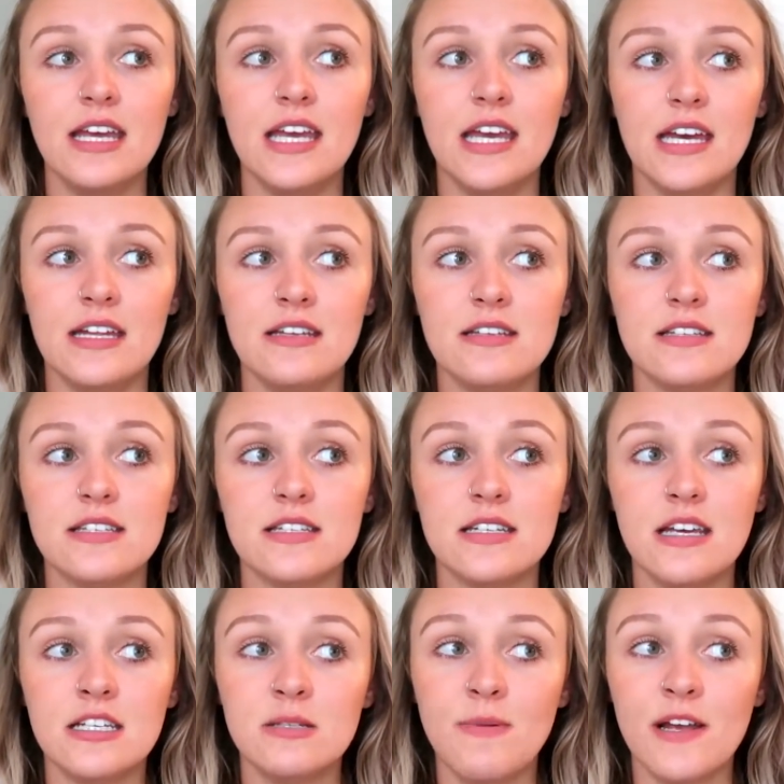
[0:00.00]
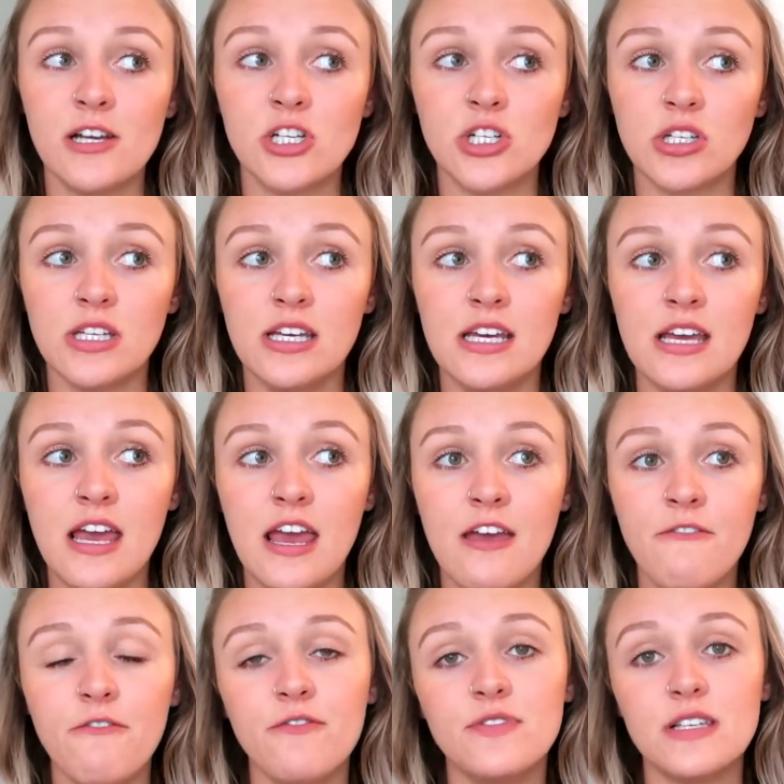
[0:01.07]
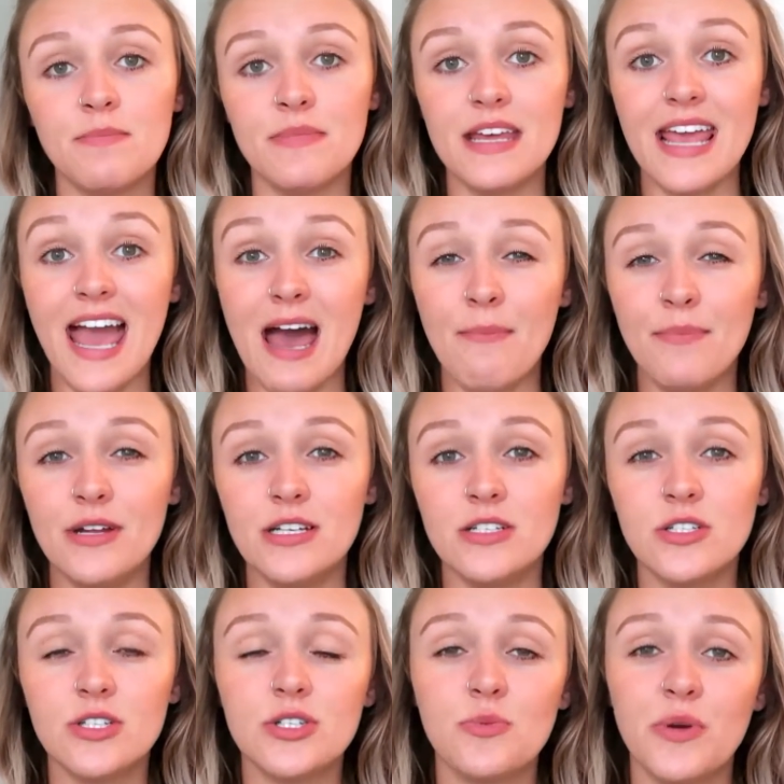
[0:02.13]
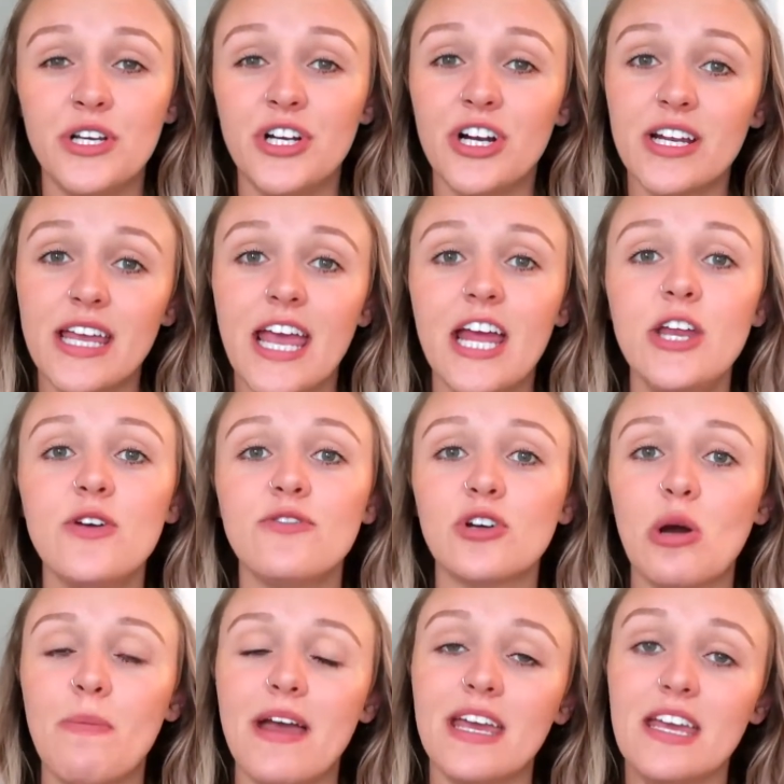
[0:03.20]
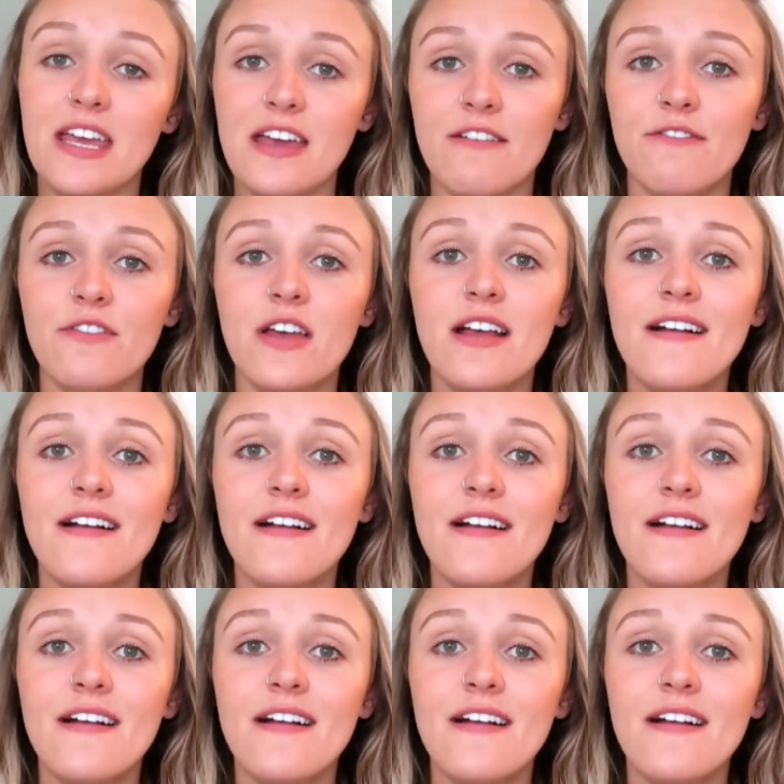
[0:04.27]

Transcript: And especially if something happens when you're a kid, you have to go back and give